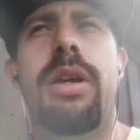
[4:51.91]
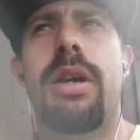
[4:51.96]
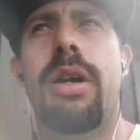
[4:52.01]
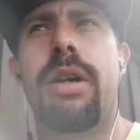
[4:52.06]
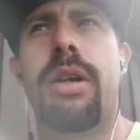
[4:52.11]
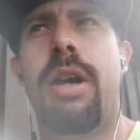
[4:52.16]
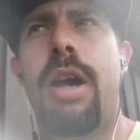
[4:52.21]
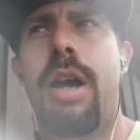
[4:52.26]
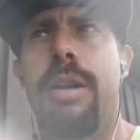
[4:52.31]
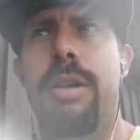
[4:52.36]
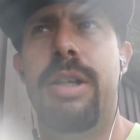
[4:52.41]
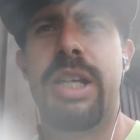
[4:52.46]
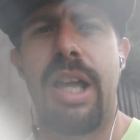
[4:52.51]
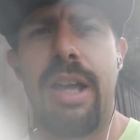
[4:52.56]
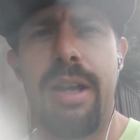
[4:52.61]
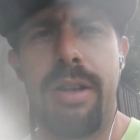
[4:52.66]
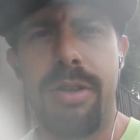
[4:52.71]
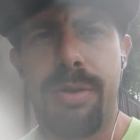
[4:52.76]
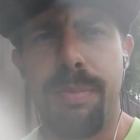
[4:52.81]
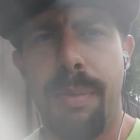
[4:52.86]
cut
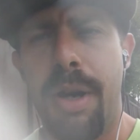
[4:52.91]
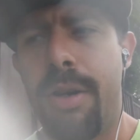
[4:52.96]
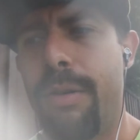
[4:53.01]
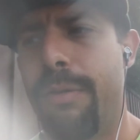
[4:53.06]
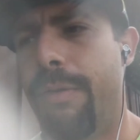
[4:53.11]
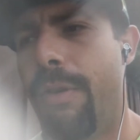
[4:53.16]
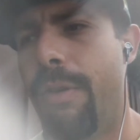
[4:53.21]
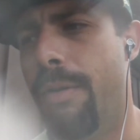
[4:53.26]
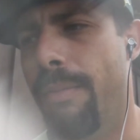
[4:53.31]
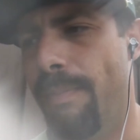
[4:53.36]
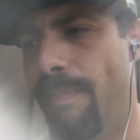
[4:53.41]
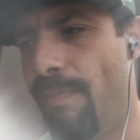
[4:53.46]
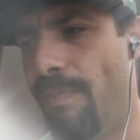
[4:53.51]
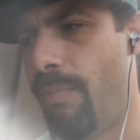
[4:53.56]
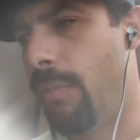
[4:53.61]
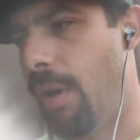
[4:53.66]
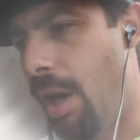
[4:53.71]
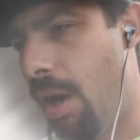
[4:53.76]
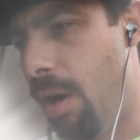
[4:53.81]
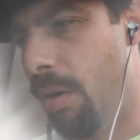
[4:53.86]
Yang's microphone.
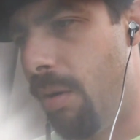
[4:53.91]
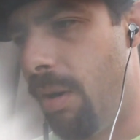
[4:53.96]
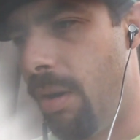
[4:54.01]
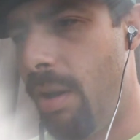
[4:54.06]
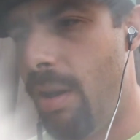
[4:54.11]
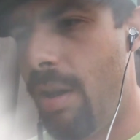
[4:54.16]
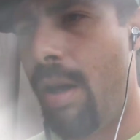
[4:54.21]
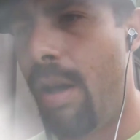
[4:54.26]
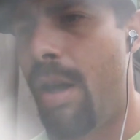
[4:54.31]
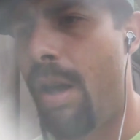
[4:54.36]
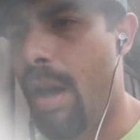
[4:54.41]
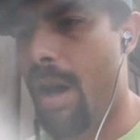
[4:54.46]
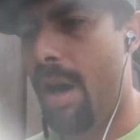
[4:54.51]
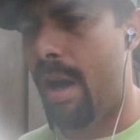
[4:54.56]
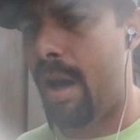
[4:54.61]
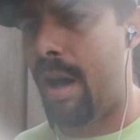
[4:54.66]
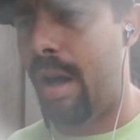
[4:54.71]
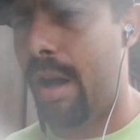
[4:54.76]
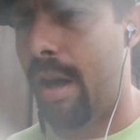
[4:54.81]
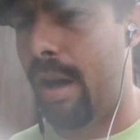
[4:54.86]
Now,
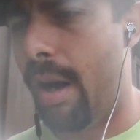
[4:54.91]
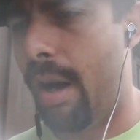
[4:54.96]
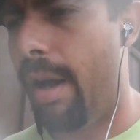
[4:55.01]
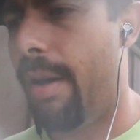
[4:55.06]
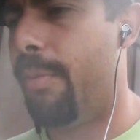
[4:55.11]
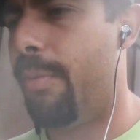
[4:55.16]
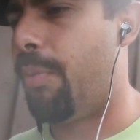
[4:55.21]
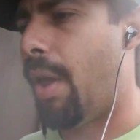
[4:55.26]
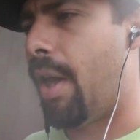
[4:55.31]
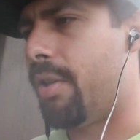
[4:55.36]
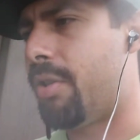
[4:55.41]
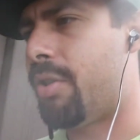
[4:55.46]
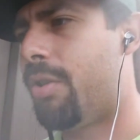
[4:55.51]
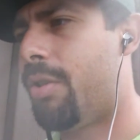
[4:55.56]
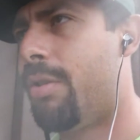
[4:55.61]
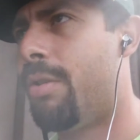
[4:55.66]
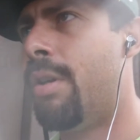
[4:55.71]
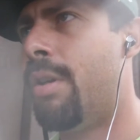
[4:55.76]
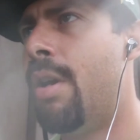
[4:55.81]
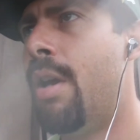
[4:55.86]

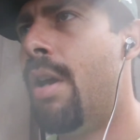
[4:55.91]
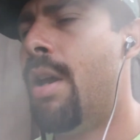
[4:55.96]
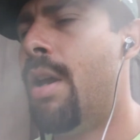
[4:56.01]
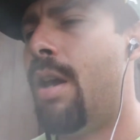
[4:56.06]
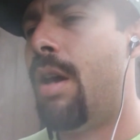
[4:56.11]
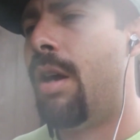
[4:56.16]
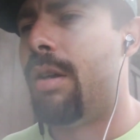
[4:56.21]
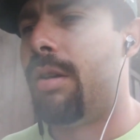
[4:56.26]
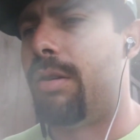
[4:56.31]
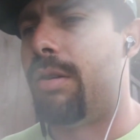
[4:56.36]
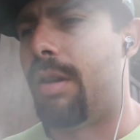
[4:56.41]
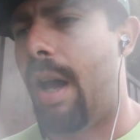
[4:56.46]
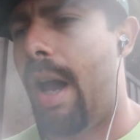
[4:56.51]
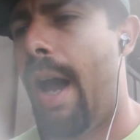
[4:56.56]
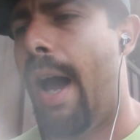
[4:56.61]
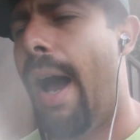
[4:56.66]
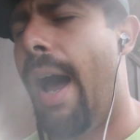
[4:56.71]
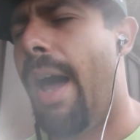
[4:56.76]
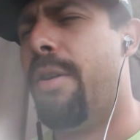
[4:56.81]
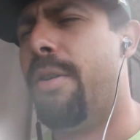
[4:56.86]
that's
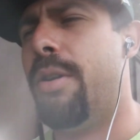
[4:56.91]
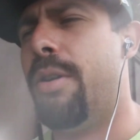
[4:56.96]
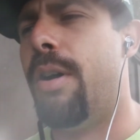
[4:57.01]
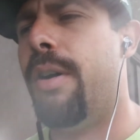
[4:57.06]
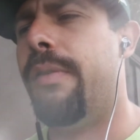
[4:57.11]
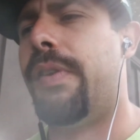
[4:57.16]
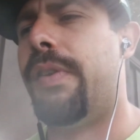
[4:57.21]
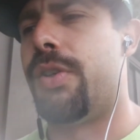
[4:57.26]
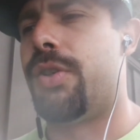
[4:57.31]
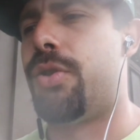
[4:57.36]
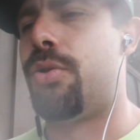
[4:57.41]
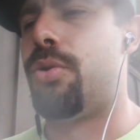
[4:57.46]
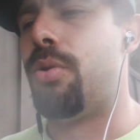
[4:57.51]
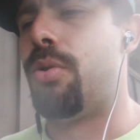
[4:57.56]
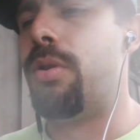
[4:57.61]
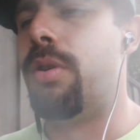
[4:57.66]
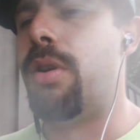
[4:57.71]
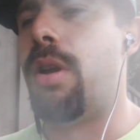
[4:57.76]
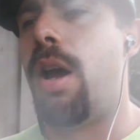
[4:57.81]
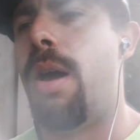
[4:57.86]
I don't know if that's true
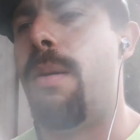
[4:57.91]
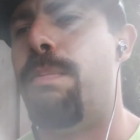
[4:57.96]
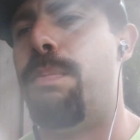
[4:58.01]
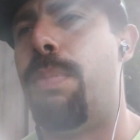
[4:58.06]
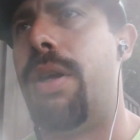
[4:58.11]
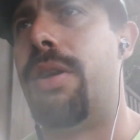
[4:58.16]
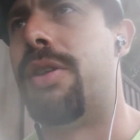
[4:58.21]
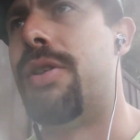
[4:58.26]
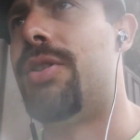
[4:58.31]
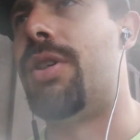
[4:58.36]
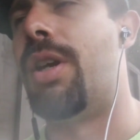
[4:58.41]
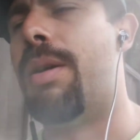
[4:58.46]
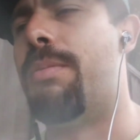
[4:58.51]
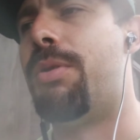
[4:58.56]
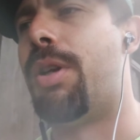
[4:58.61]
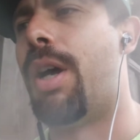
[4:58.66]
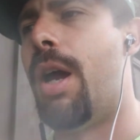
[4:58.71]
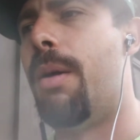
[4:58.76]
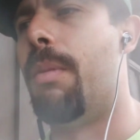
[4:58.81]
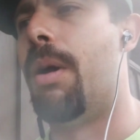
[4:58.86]
or not, but at the same
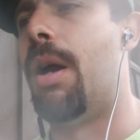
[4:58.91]
time, I